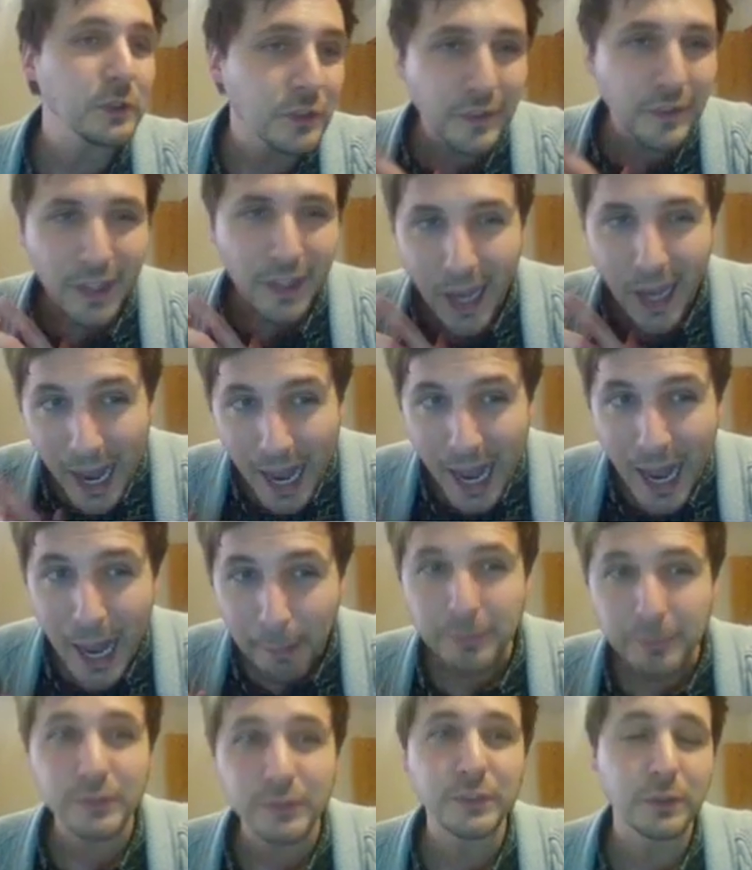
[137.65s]
which is the
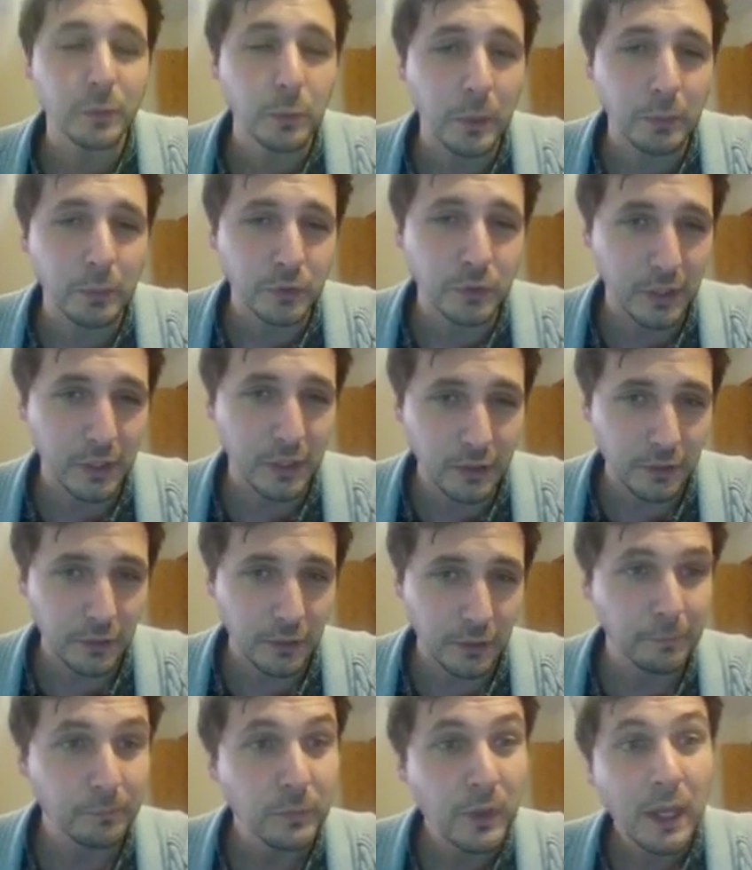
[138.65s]
opposite of what we're trying
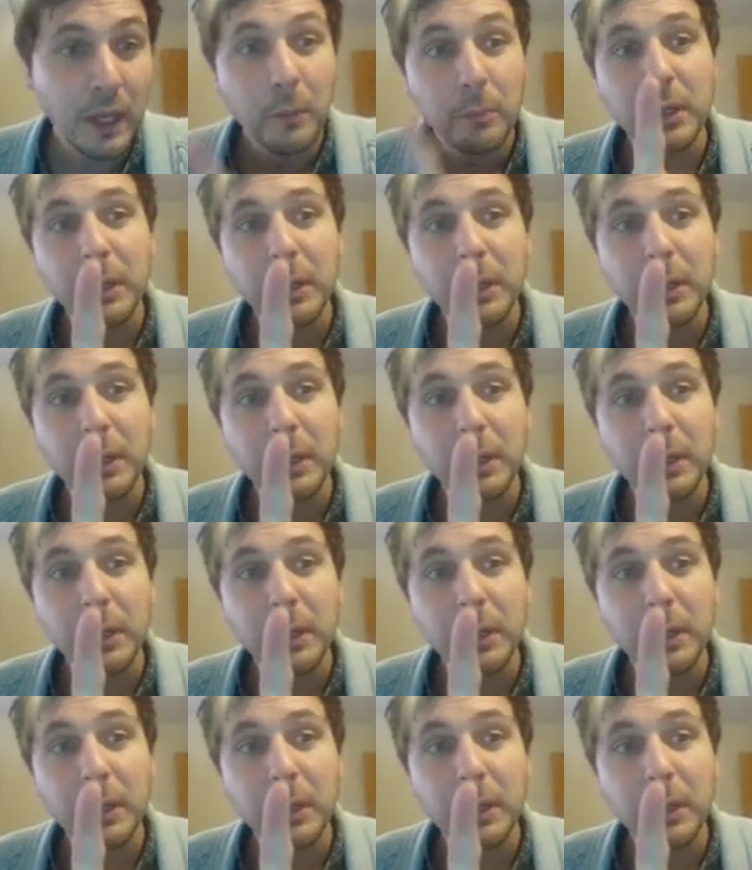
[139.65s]
to do.